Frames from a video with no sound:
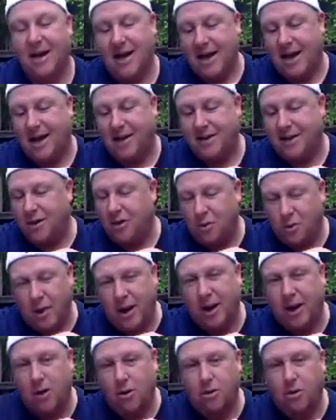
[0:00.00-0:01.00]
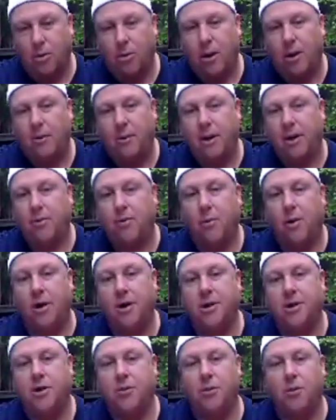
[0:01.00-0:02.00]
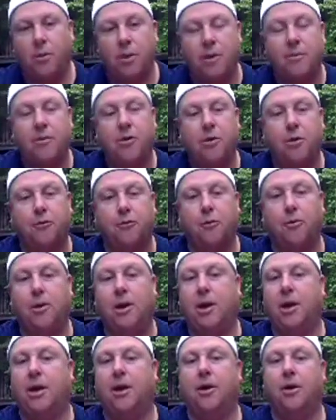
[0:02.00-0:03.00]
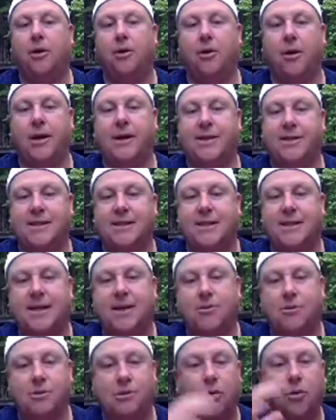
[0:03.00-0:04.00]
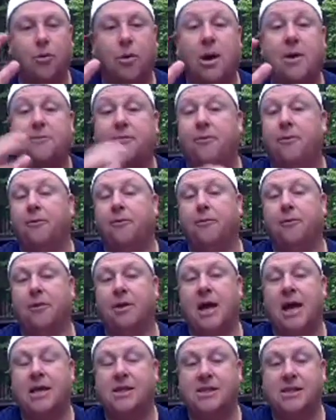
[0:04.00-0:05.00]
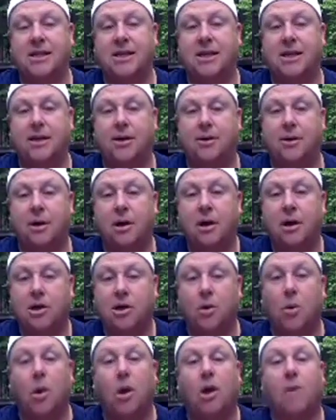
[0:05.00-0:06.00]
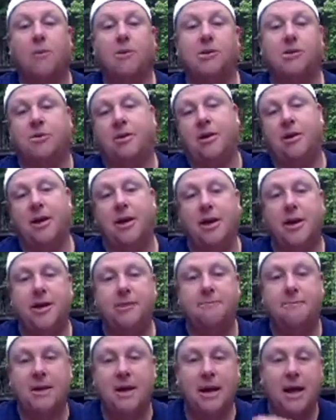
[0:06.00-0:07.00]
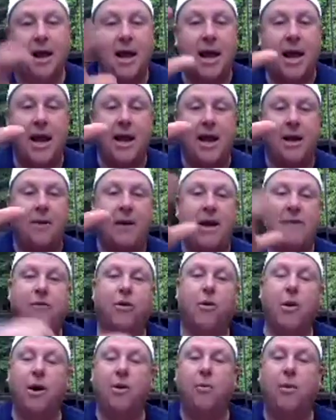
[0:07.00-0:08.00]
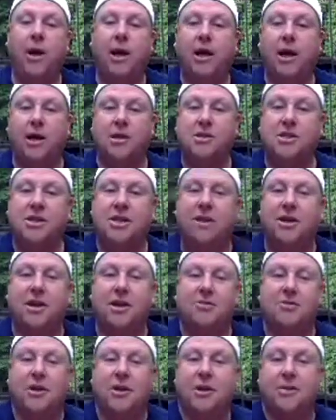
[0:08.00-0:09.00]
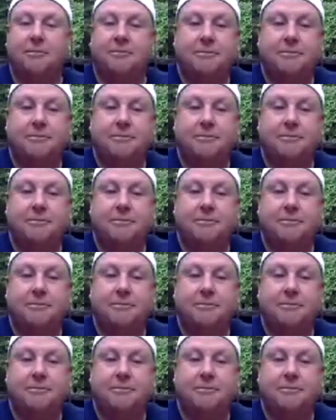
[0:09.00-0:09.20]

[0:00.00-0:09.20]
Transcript: Didn't quite go the way we had wanted to, but what a beautiful weekend and a great city. And we're so grateful for that city to welcome us the way they did. Anyhow, have a great week, and I'll see you next week.